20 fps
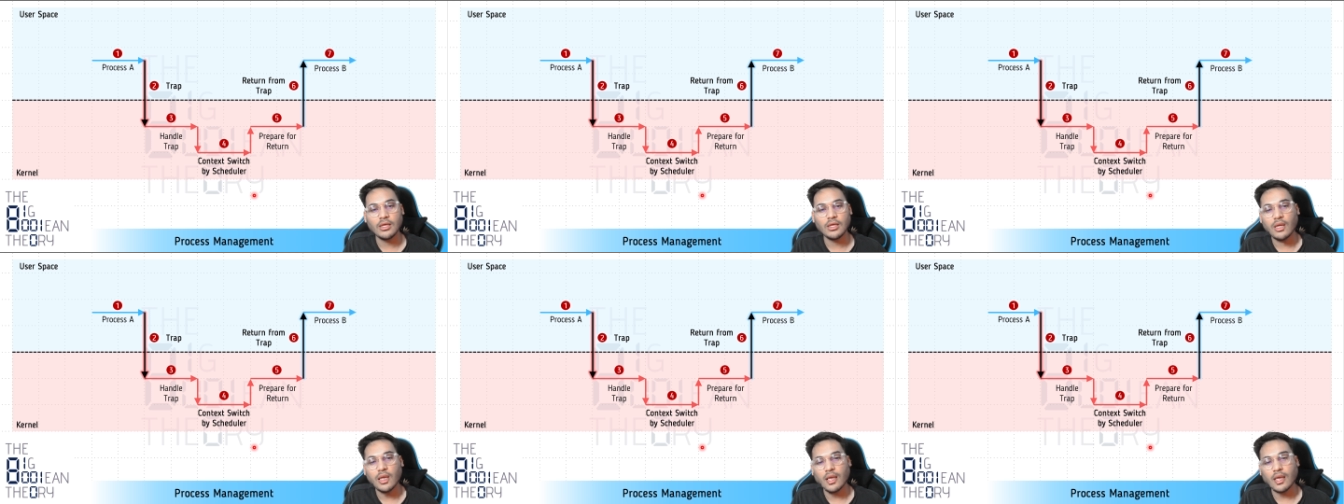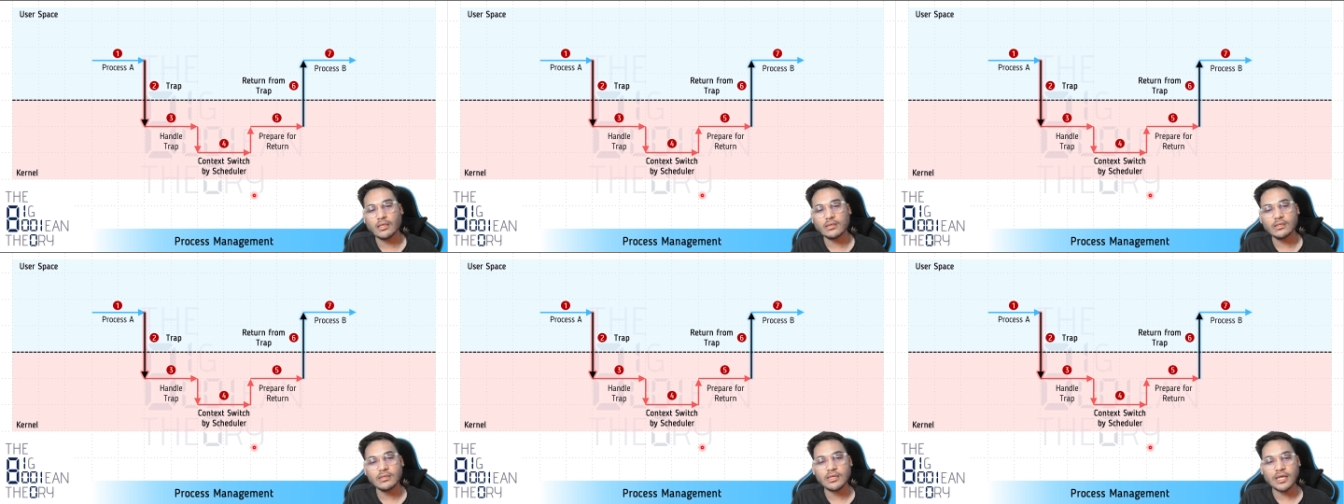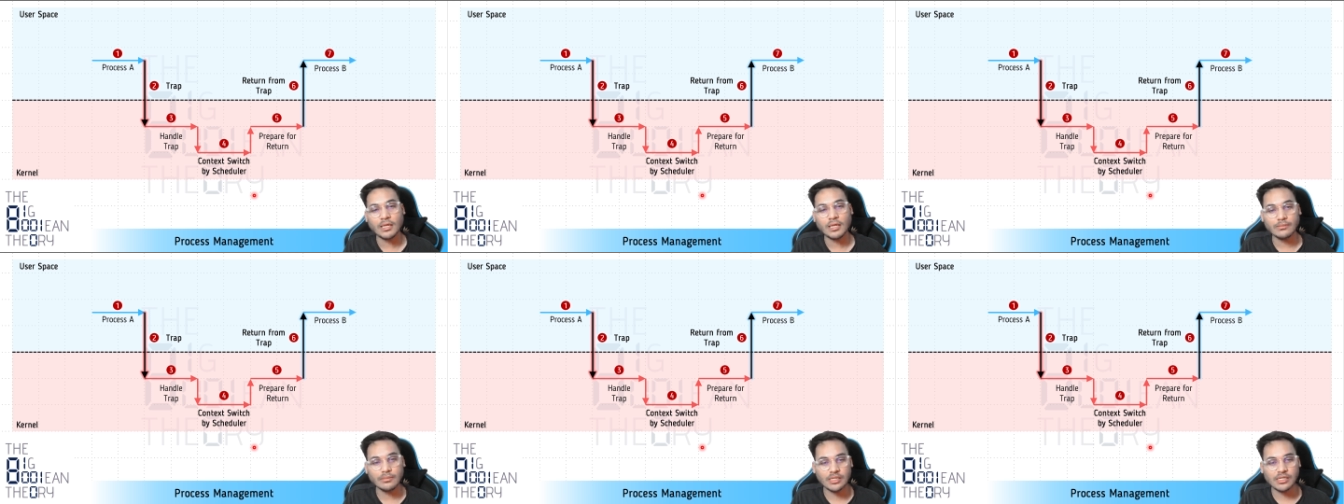and the
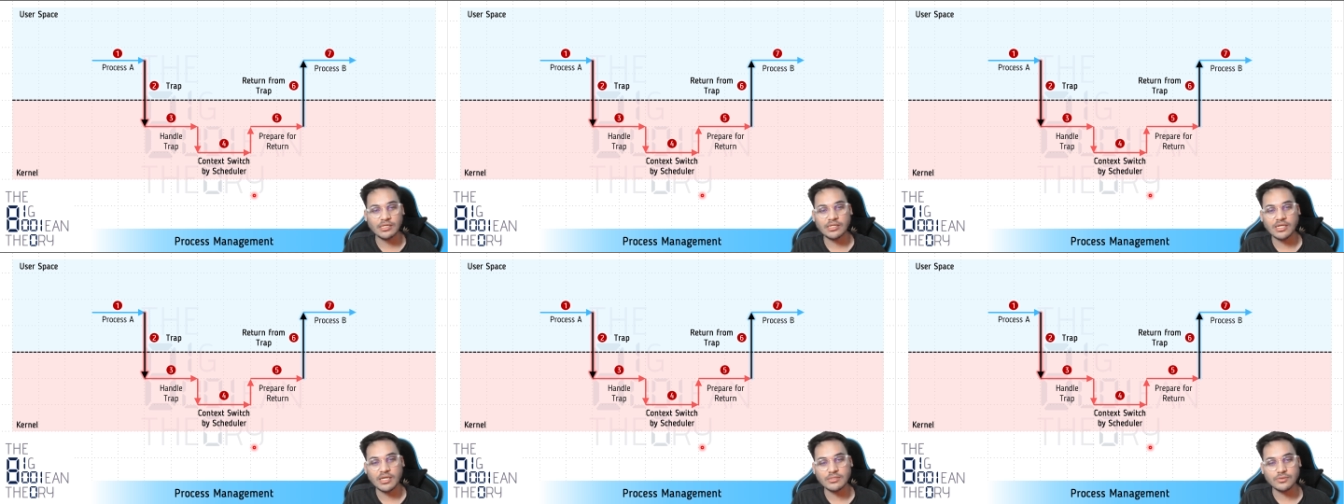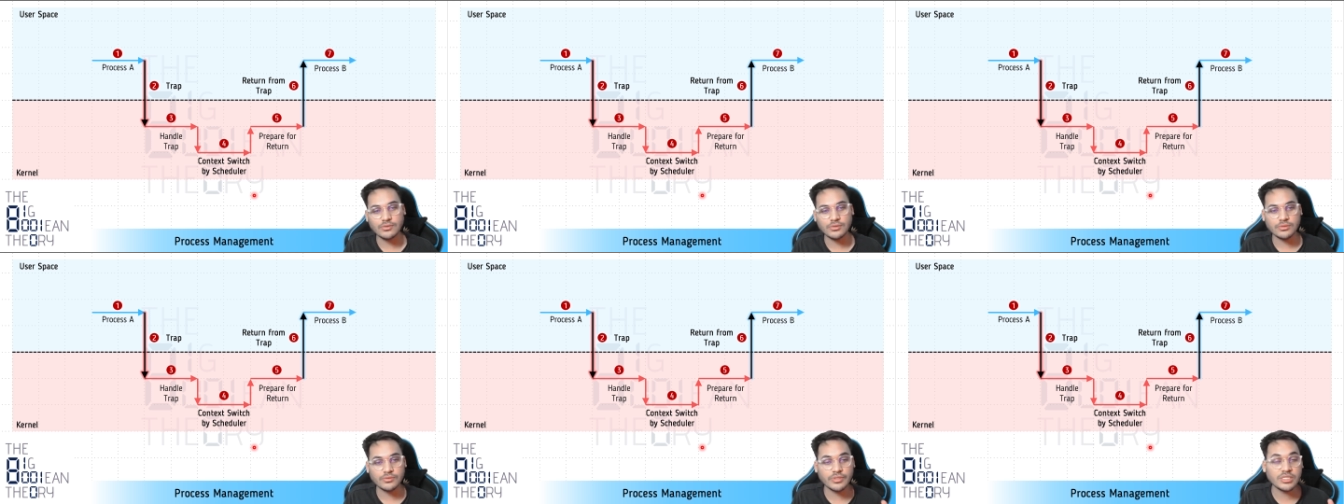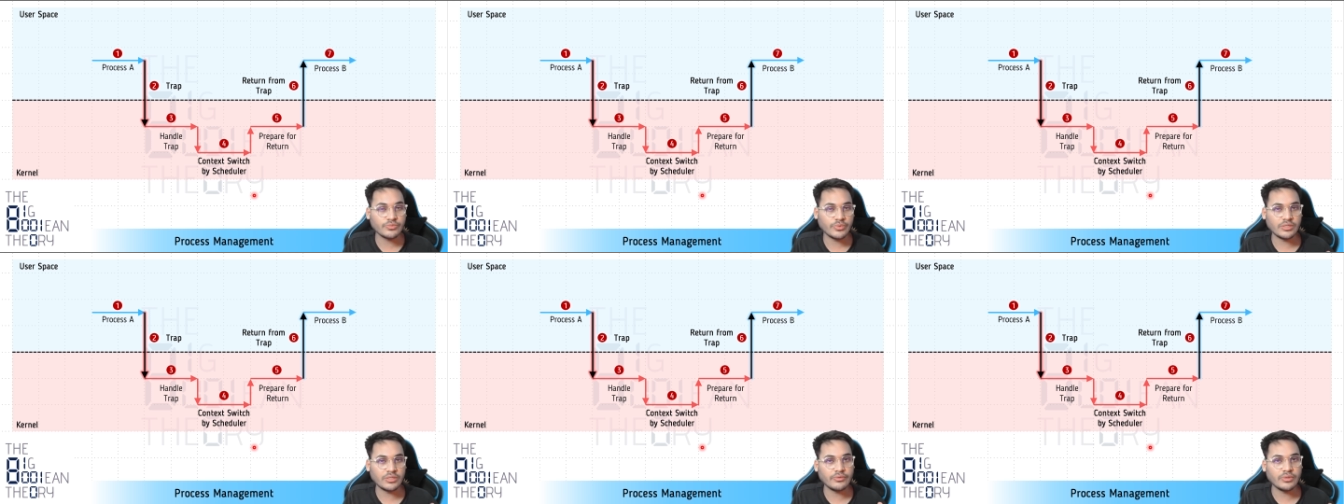time that it takes to switch
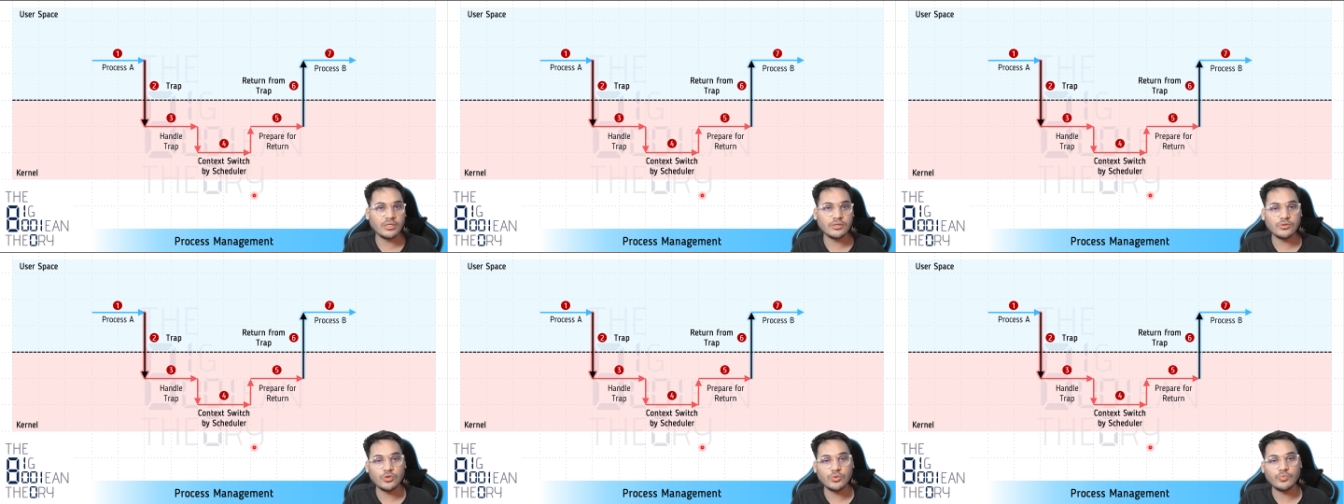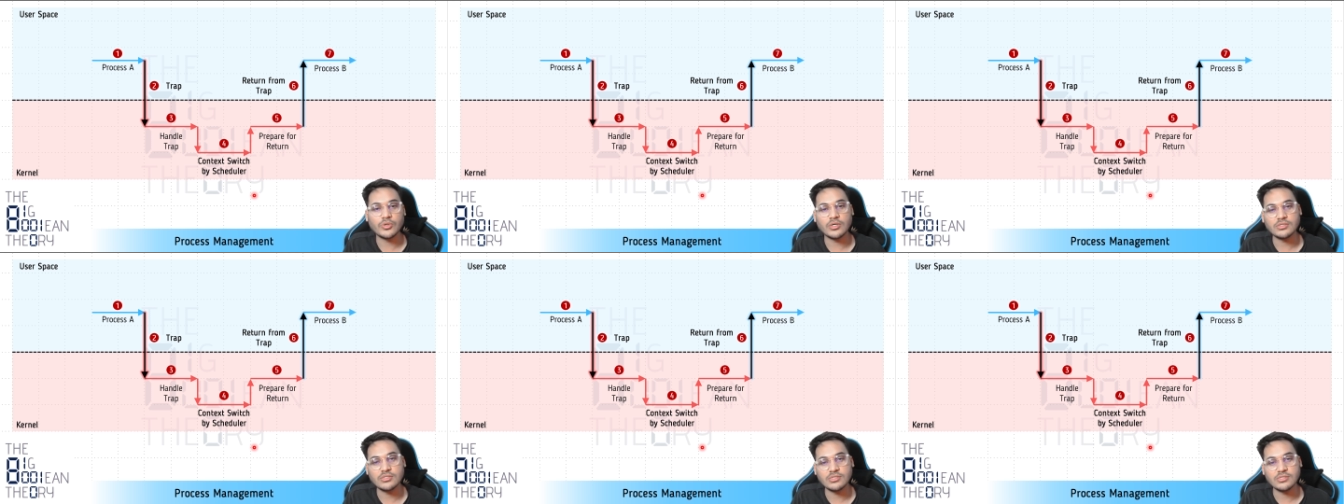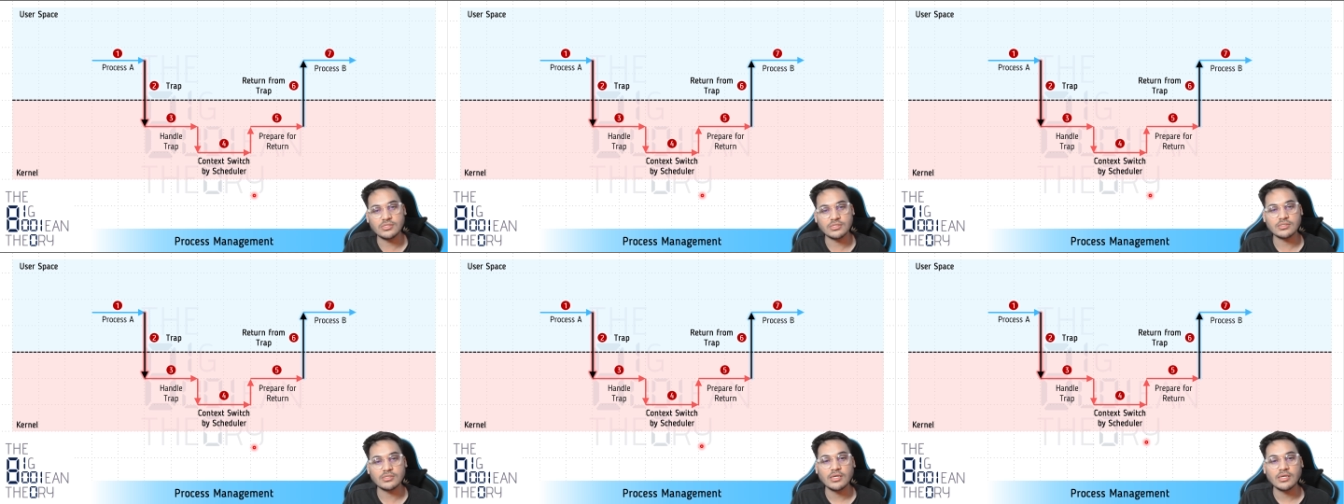between the two
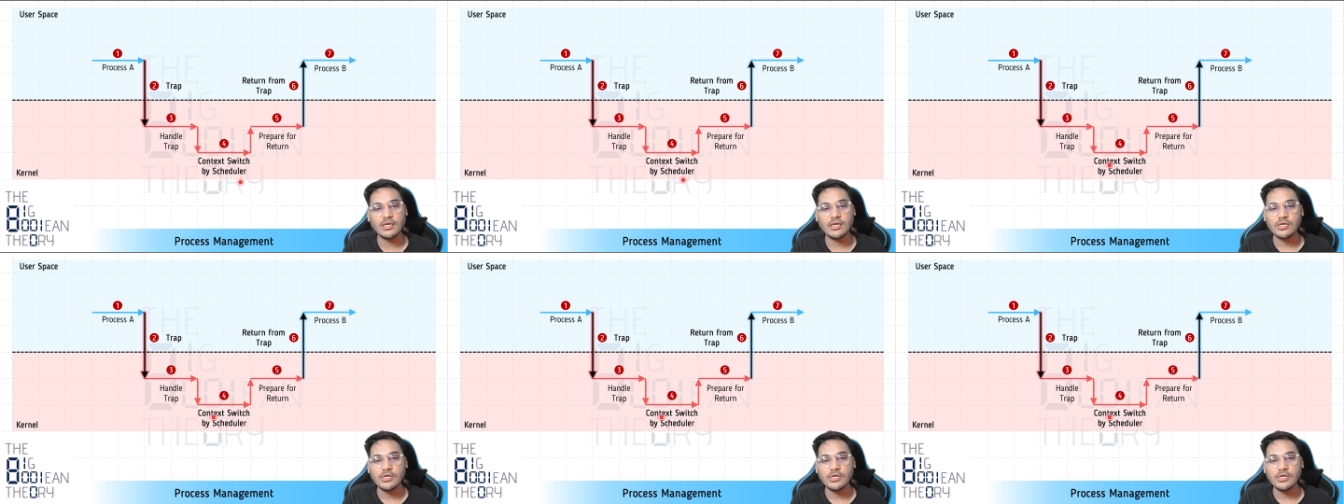processes.